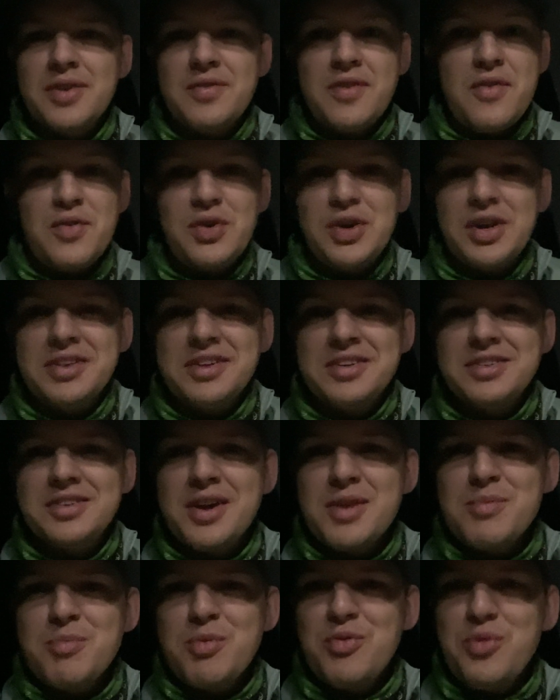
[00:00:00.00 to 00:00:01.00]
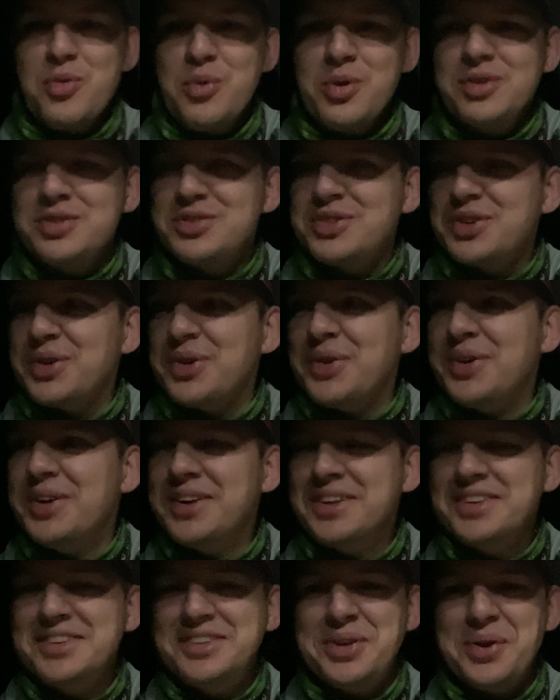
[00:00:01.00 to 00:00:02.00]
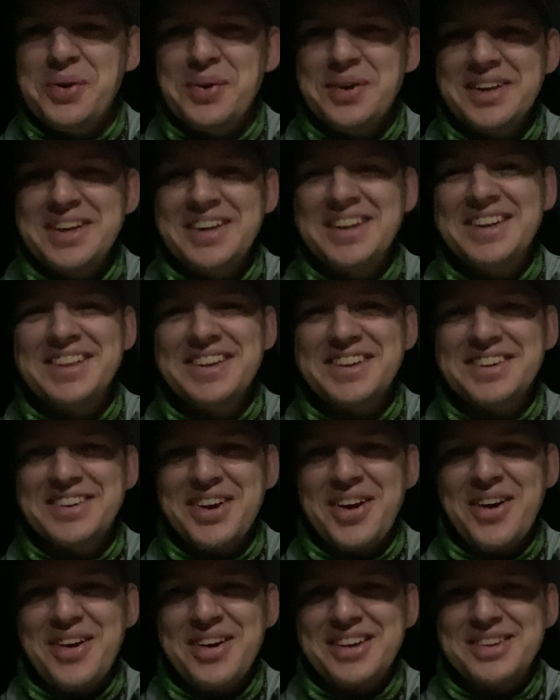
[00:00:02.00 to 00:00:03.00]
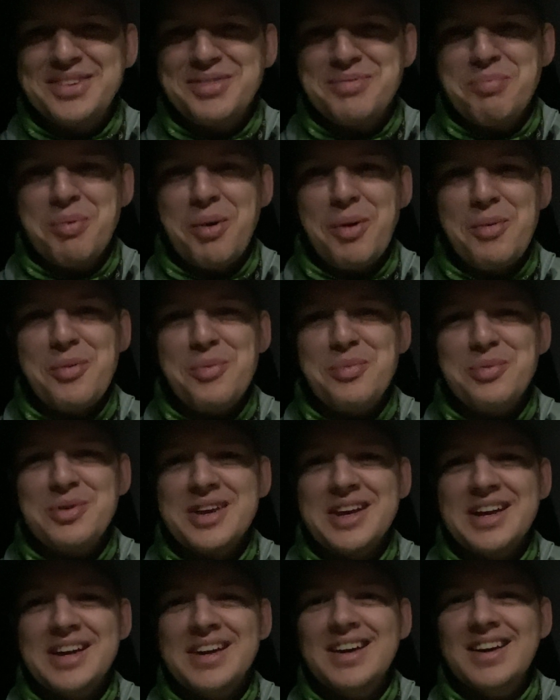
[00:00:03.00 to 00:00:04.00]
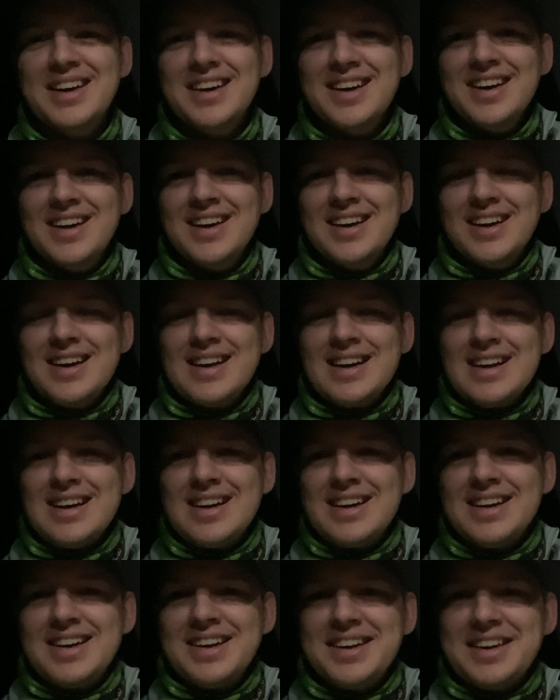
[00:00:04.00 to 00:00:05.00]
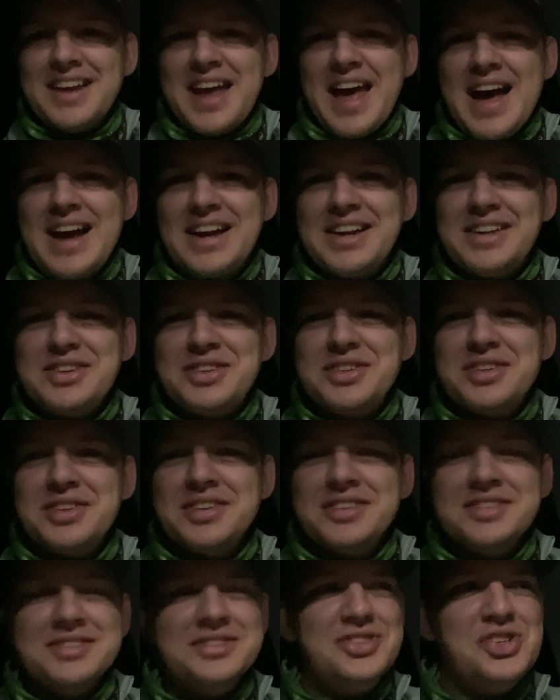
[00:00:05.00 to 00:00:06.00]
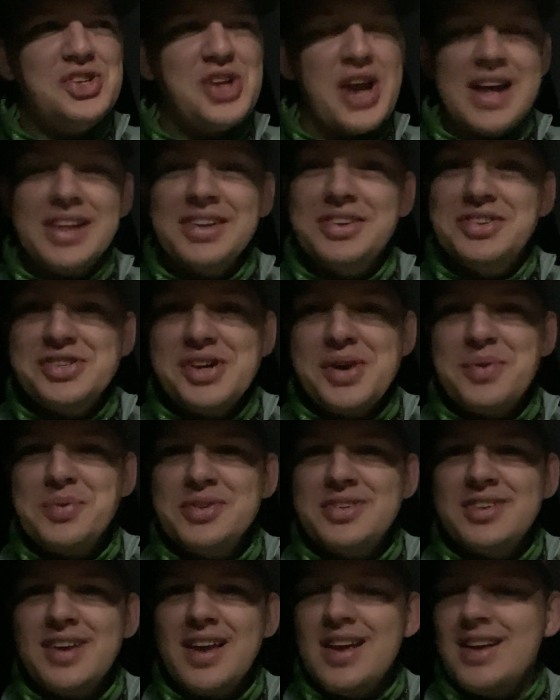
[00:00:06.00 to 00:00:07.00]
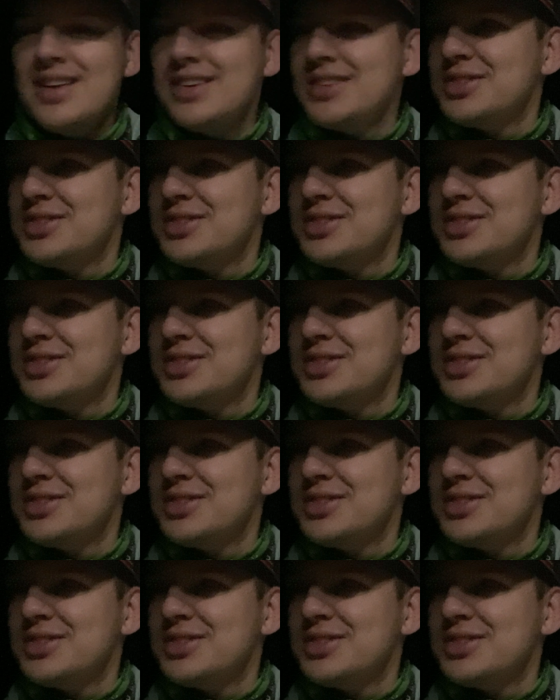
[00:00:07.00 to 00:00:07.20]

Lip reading: I've never done this hike before, so doing it in the dark is probably an added challenge, I would say.